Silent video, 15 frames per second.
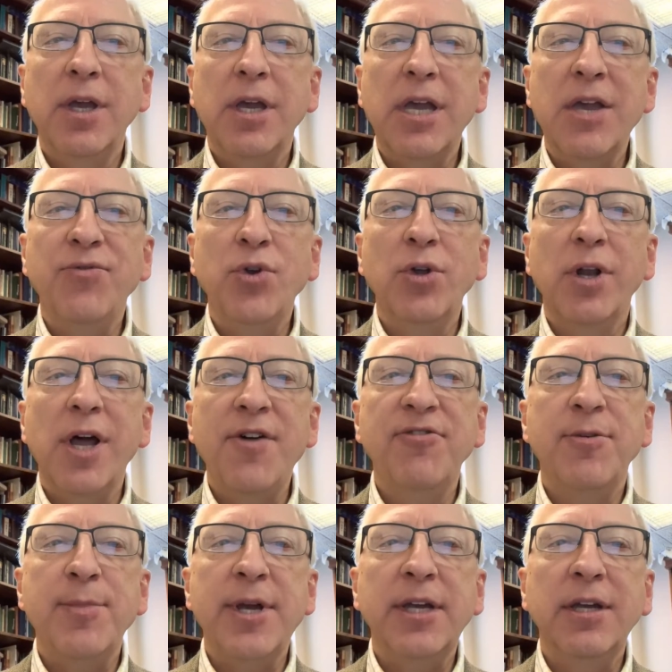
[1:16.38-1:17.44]
If you
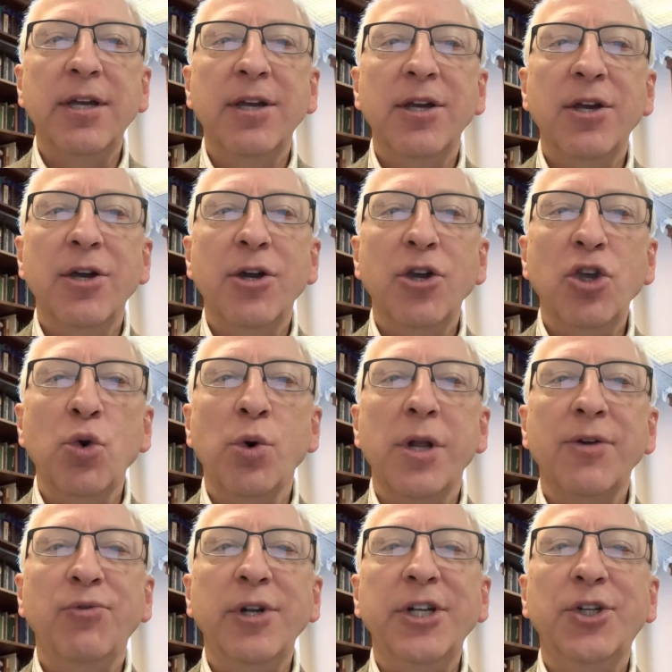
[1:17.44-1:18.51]
loved me, you would
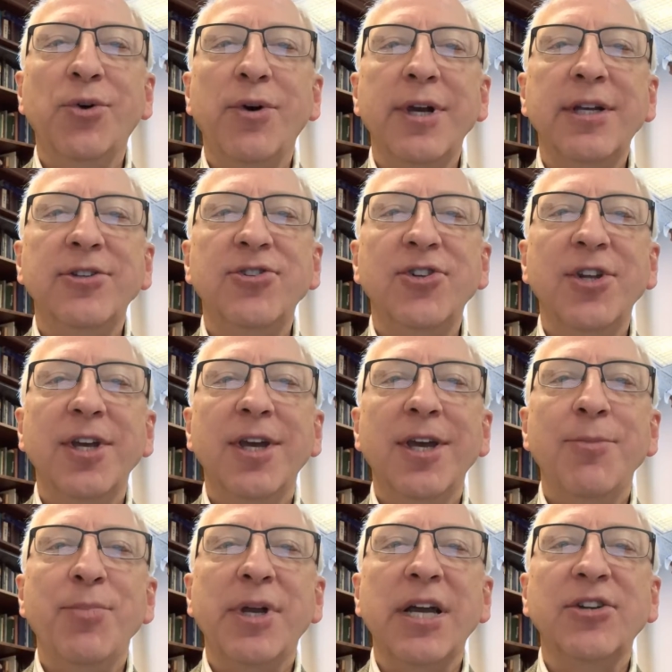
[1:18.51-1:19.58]
have rejoiced,
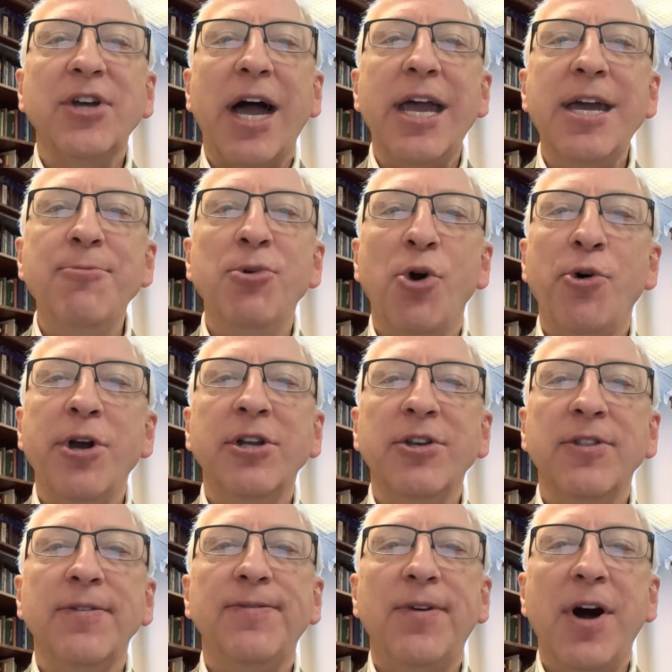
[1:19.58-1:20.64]
because I am going to
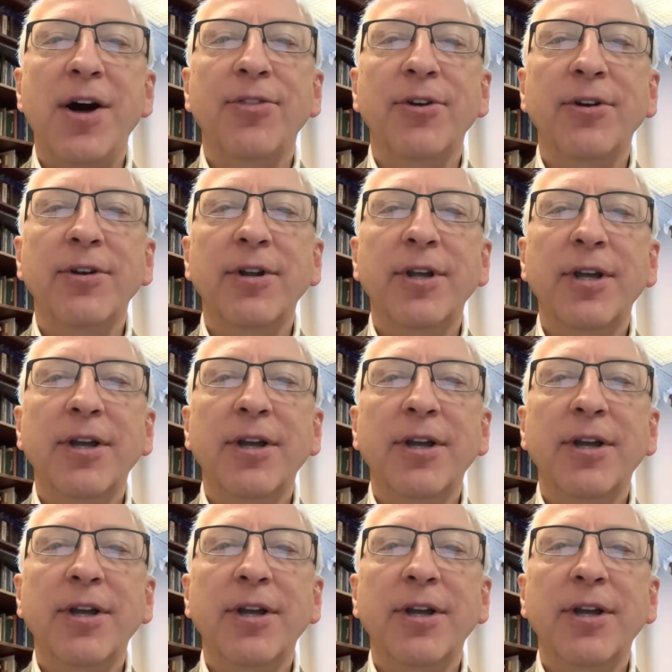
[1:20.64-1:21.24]
the Father,